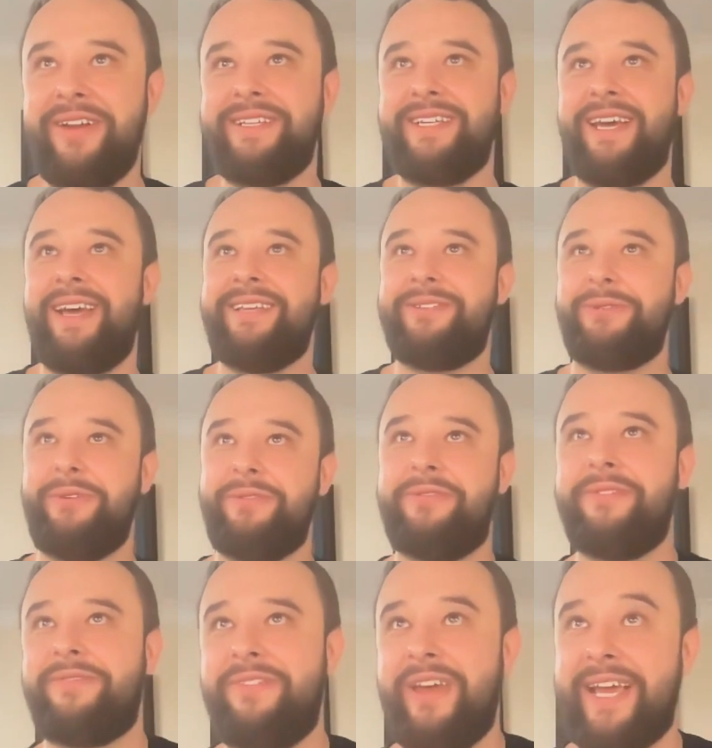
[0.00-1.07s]
to sort
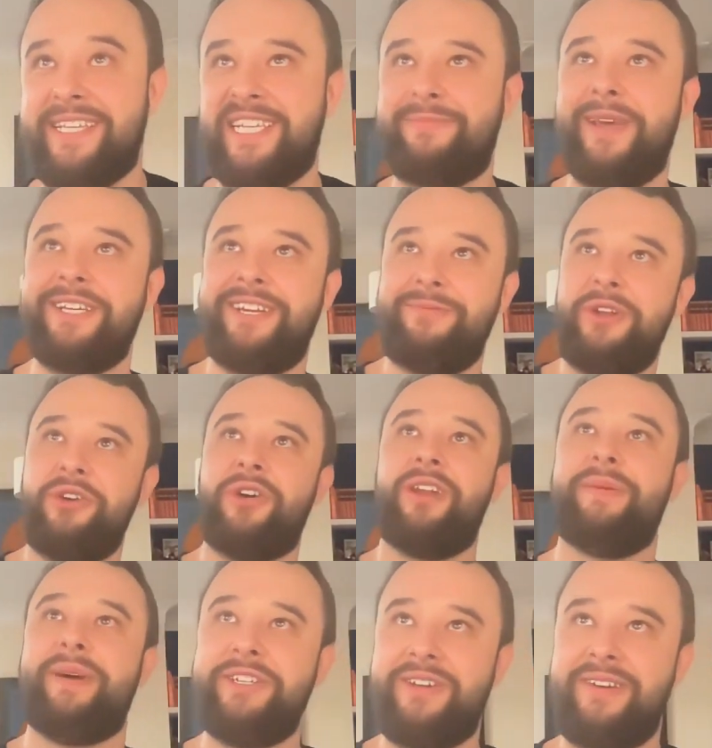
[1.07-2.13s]
of fix, especially when you've got
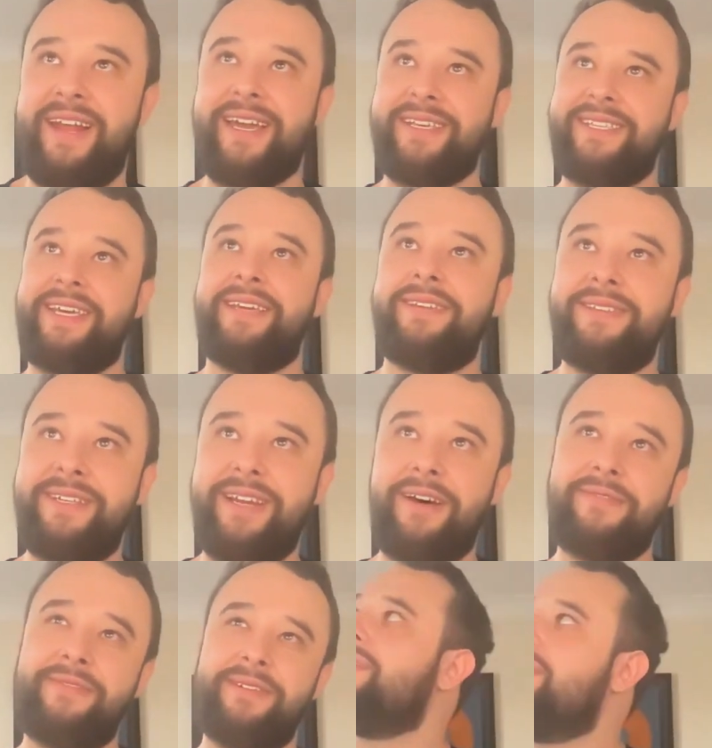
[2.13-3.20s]
a bunch of legacy
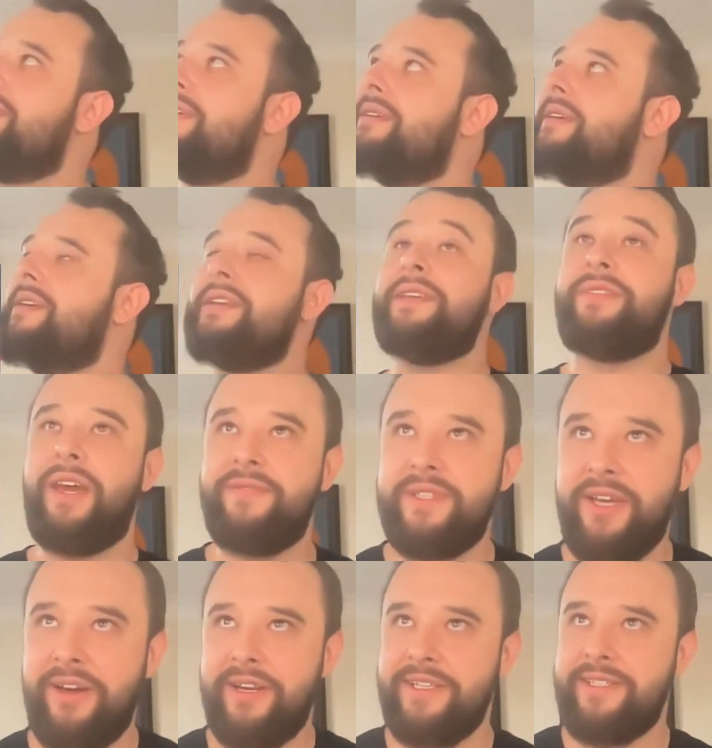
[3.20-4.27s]
stuff. The other
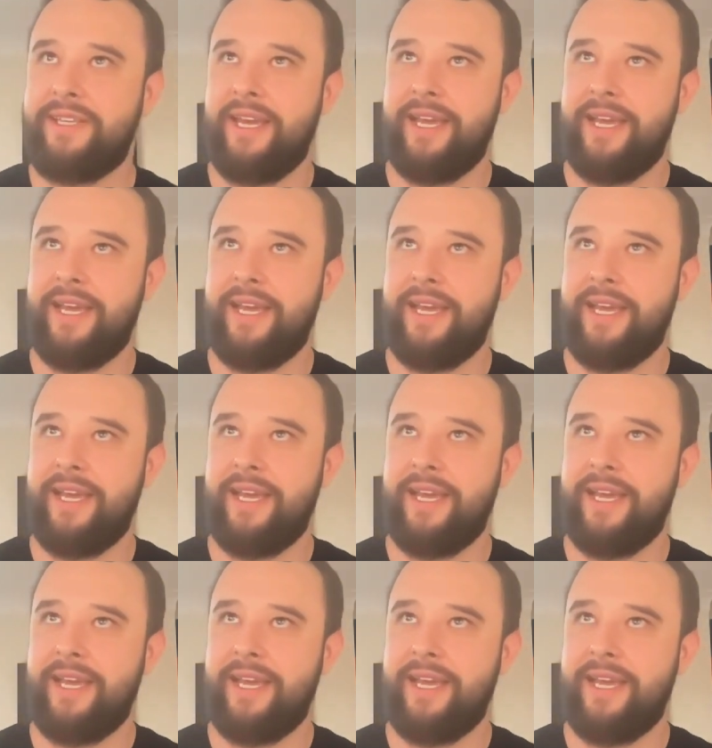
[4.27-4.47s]
side is